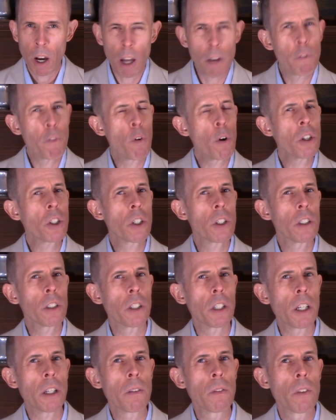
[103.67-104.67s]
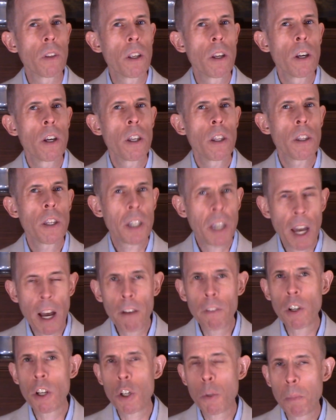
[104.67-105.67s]
Unfortunately, the
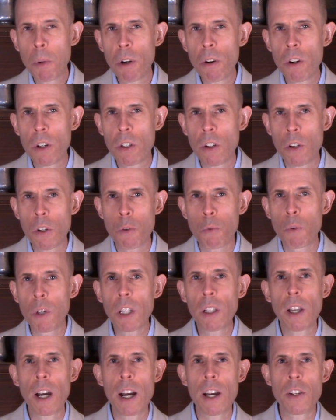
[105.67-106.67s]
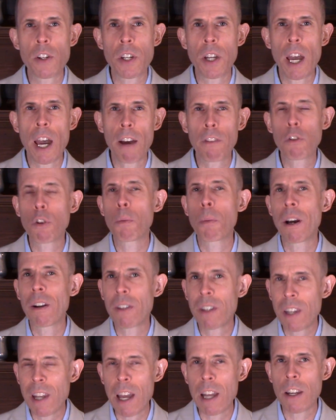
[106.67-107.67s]
Calvinist Puritans realized after
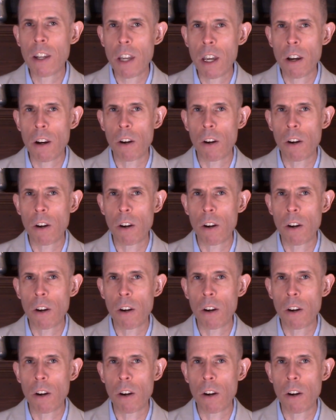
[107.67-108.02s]
about 10